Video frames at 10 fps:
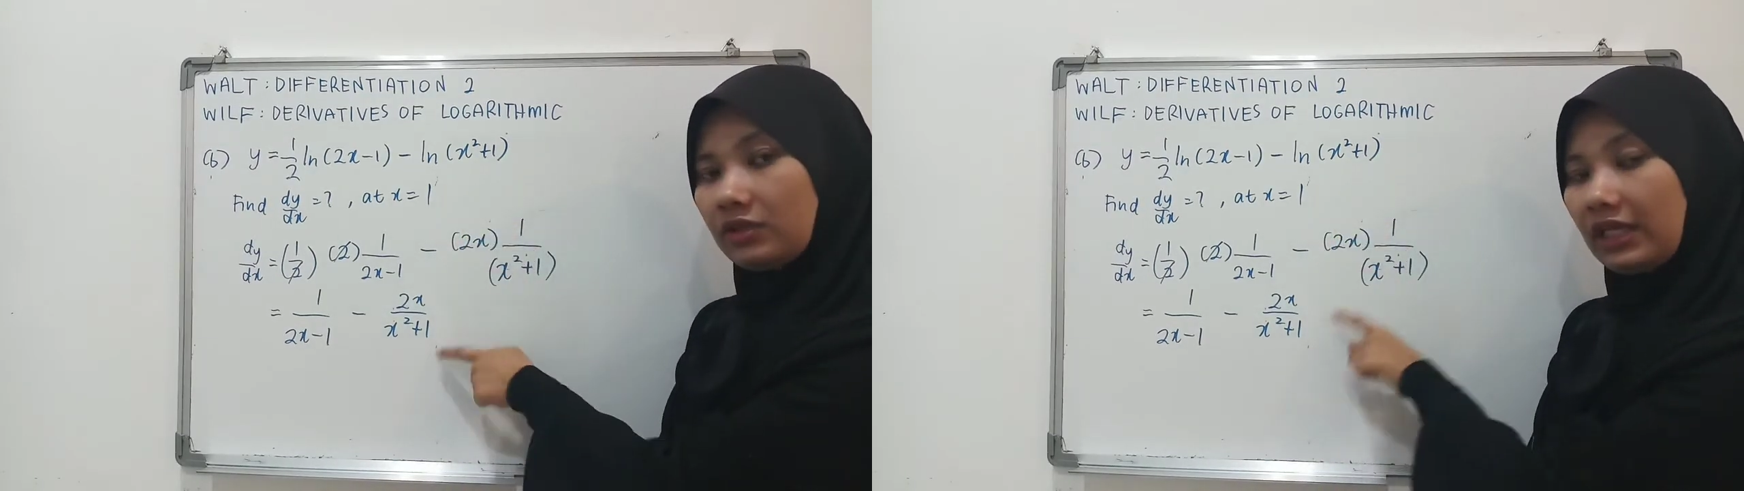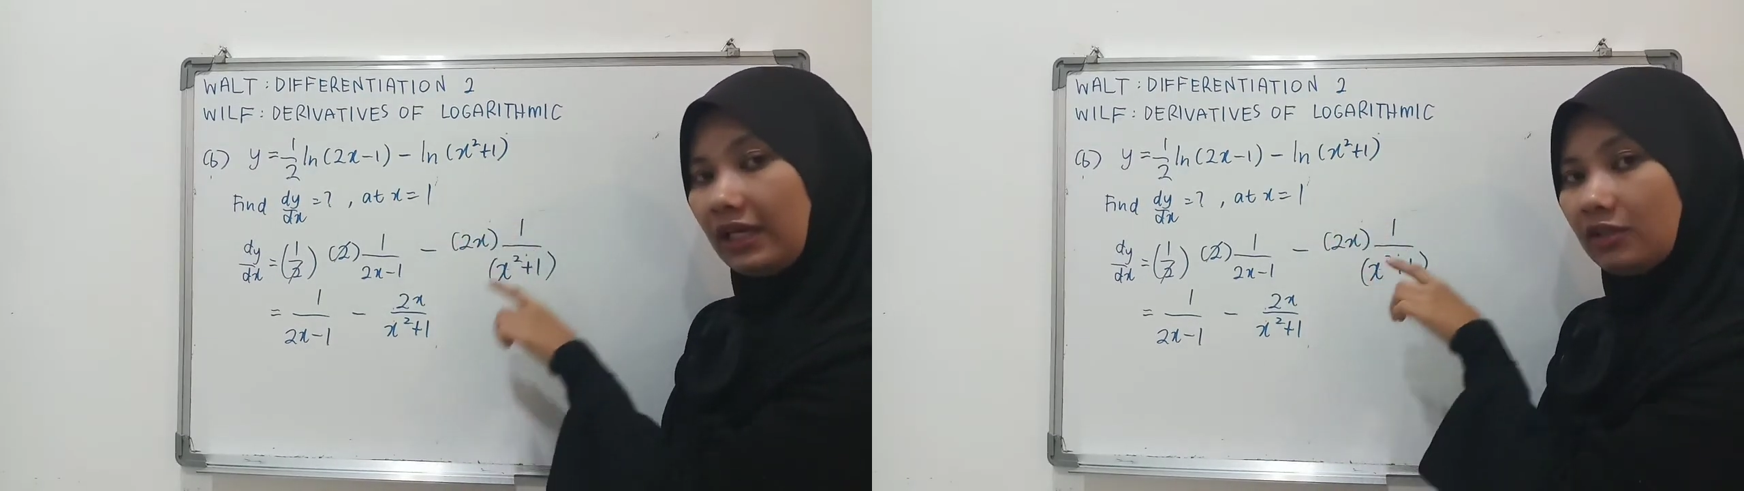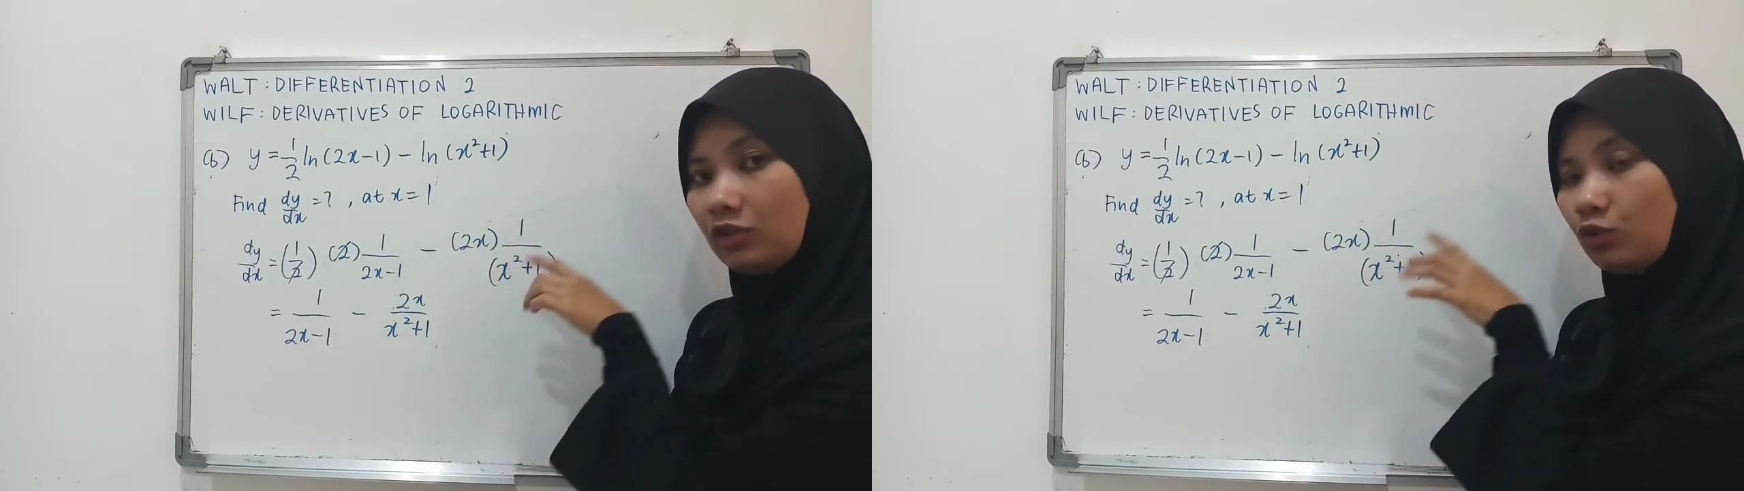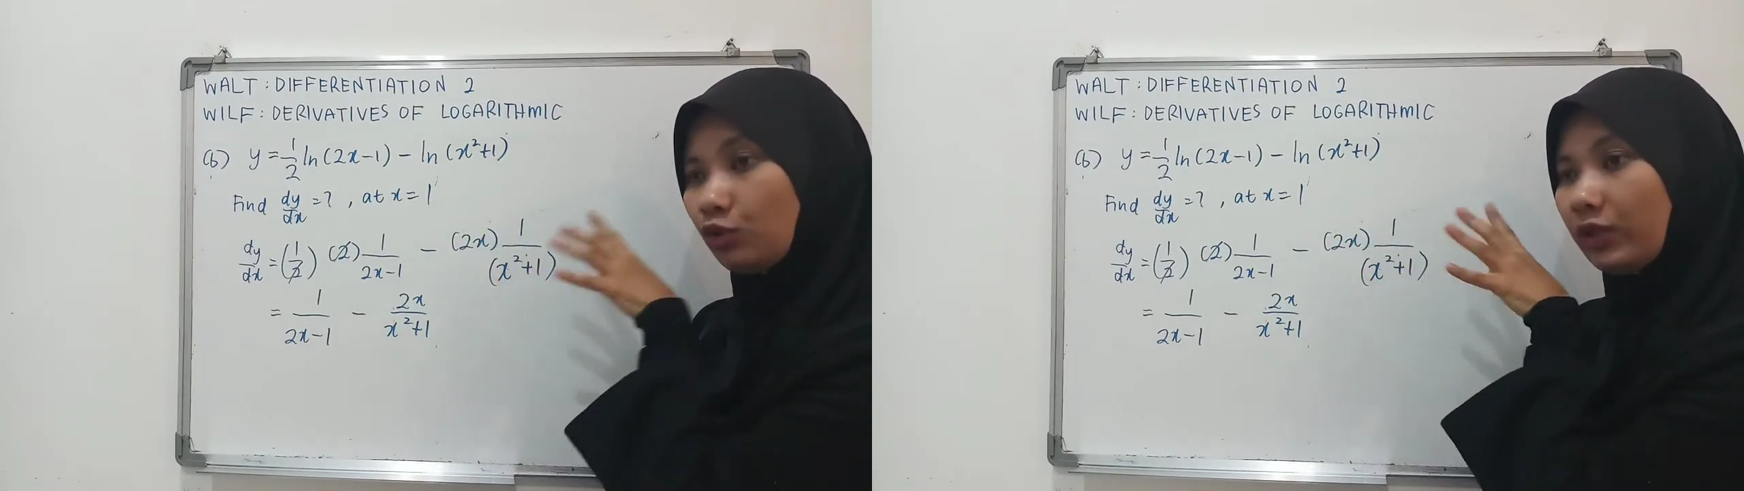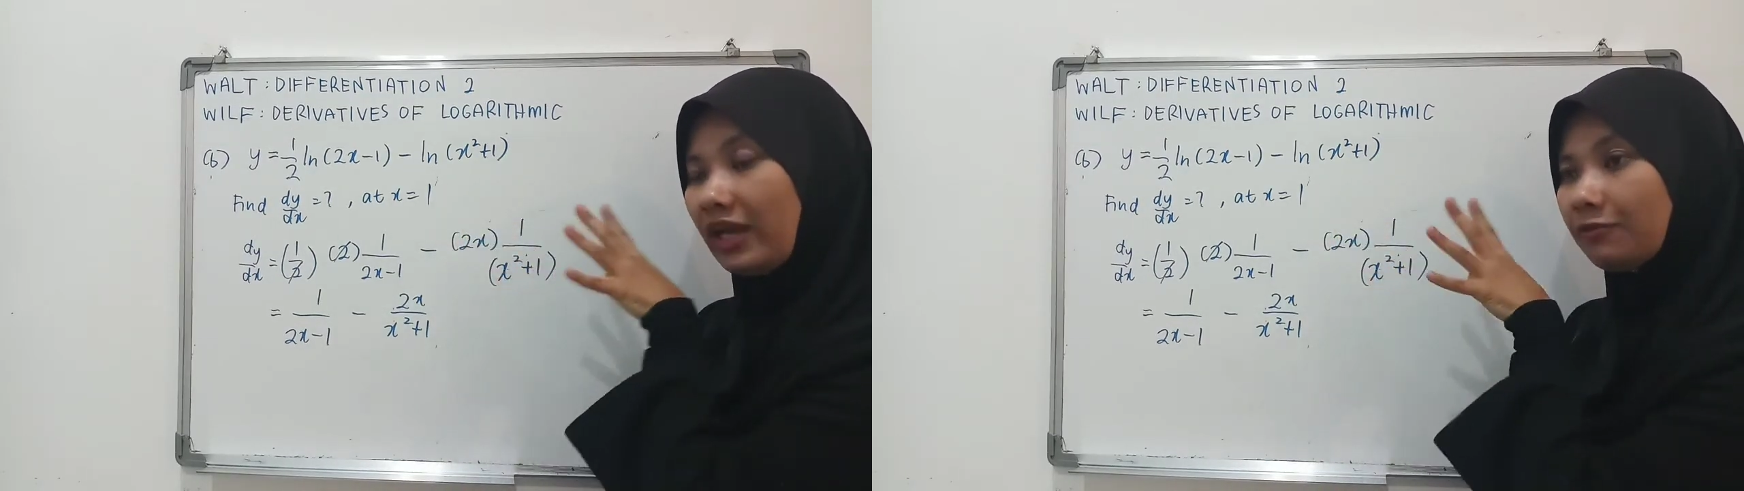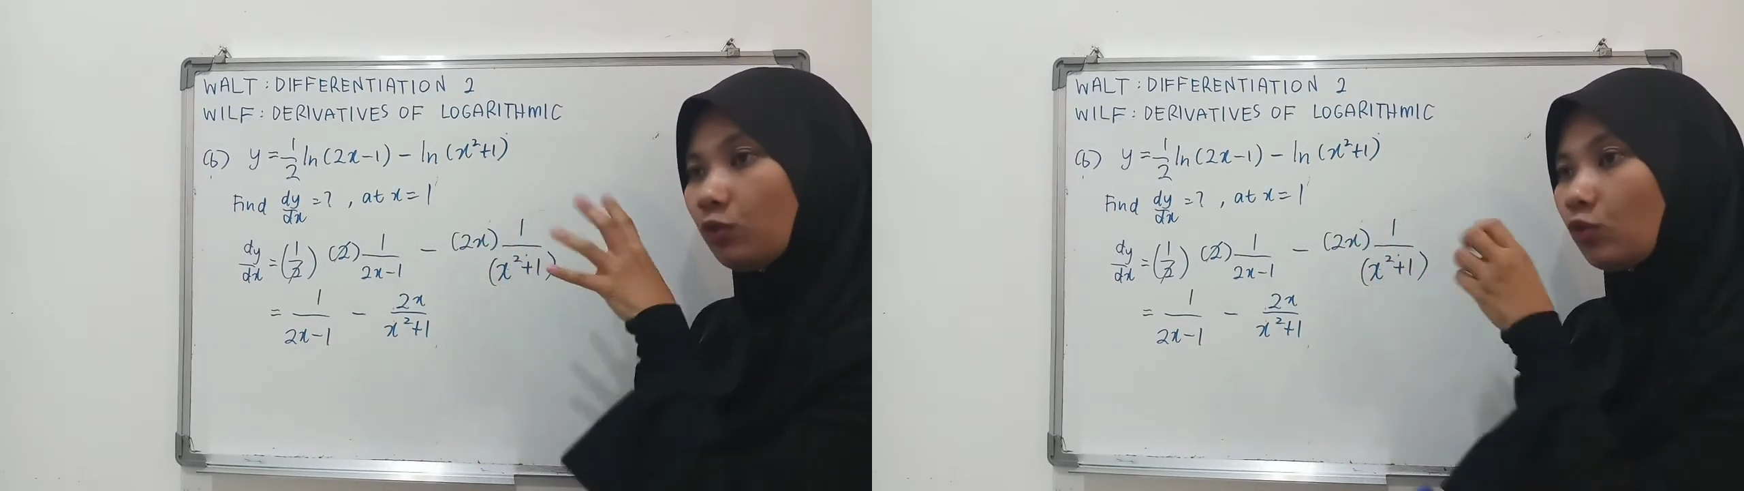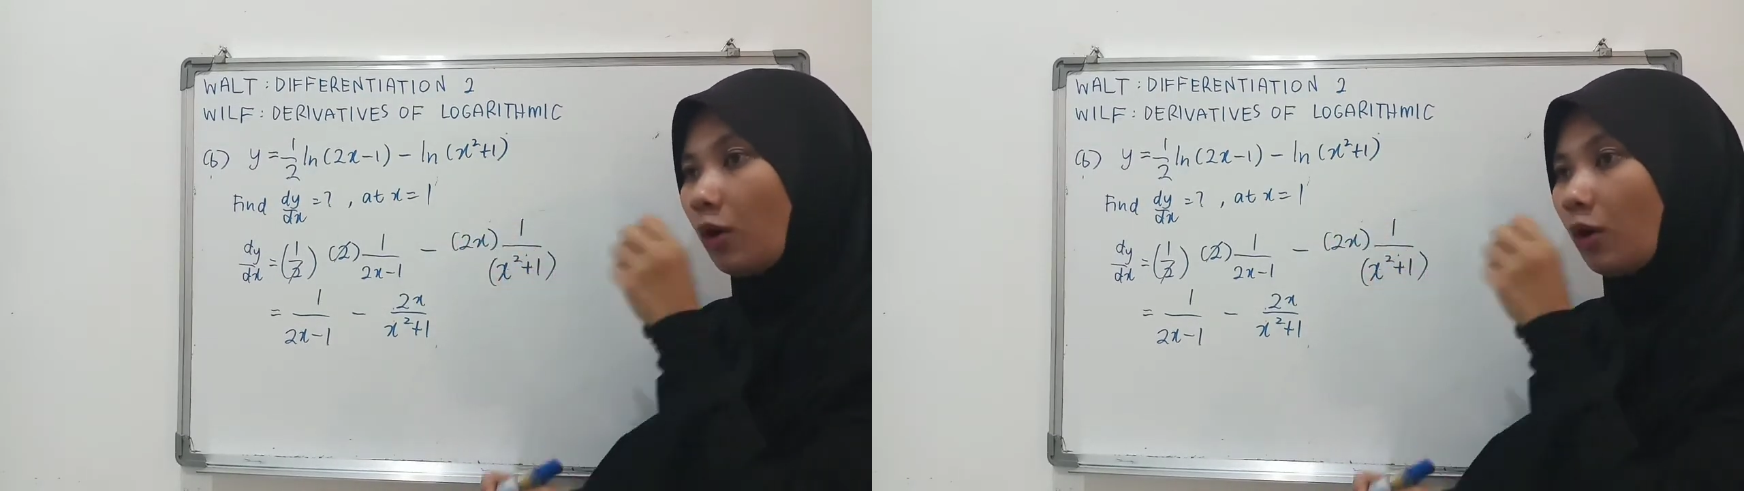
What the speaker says: Okay, you don't have to